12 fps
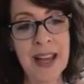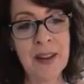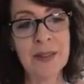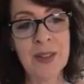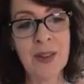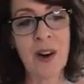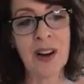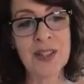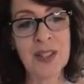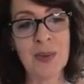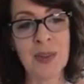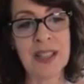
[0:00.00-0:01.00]
Pianos are
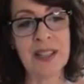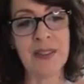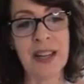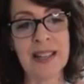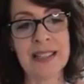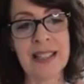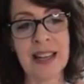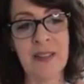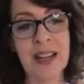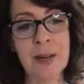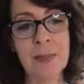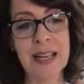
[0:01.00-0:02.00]
hard to reinvent.
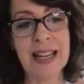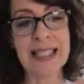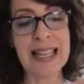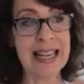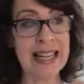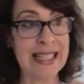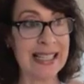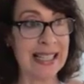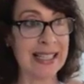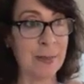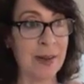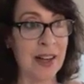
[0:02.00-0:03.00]
If anybody has any
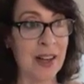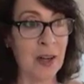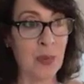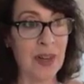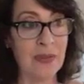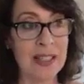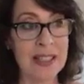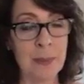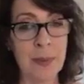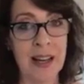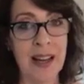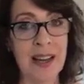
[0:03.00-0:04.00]
ideas about how to reinvent
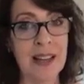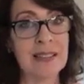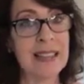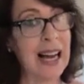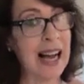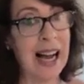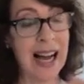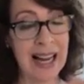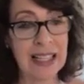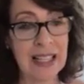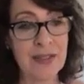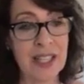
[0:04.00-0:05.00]
a piano,
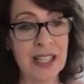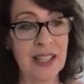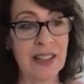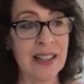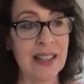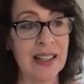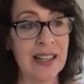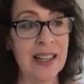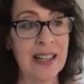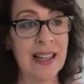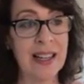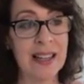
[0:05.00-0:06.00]
I'd love to hear it,
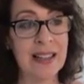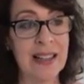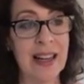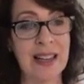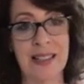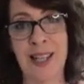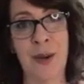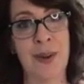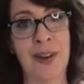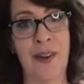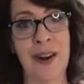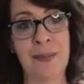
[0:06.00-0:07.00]
and so
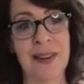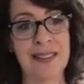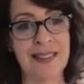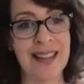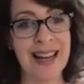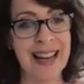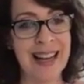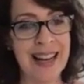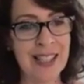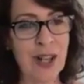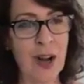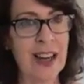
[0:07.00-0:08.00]
would Carmen.
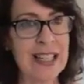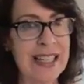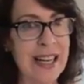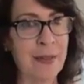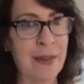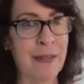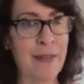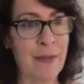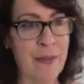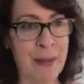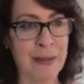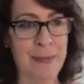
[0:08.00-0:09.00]
It's hard to get rid of the
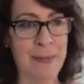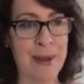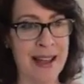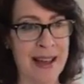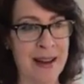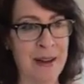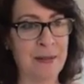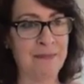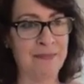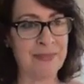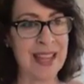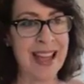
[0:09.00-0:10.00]
family piano.
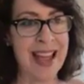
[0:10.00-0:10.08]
